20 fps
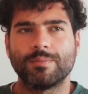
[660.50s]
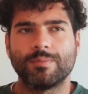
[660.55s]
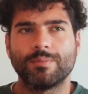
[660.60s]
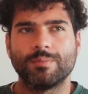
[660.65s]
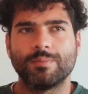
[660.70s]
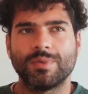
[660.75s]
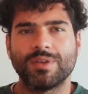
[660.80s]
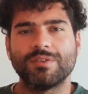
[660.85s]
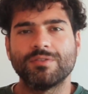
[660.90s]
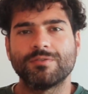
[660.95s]

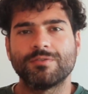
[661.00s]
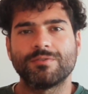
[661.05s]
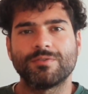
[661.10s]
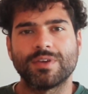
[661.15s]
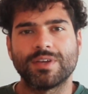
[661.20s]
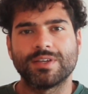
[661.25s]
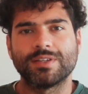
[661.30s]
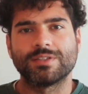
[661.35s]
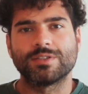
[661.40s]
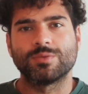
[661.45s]
being
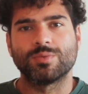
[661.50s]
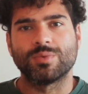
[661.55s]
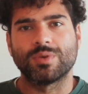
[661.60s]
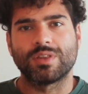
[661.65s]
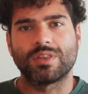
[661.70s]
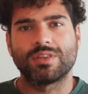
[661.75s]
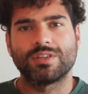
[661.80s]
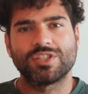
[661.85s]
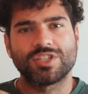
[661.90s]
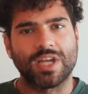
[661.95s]
faced
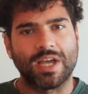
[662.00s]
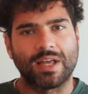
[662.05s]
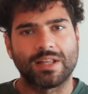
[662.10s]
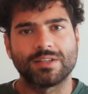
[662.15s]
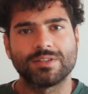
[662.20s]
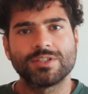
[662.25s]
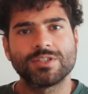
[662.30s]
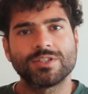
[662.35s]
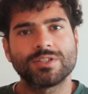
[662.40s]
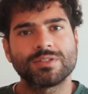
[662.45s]
with
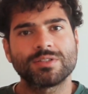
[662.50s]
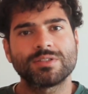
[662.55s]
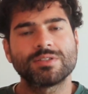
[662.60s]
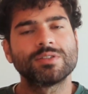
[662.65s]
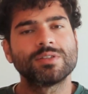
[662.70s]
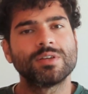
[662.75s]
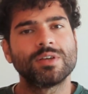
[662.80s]
challenges.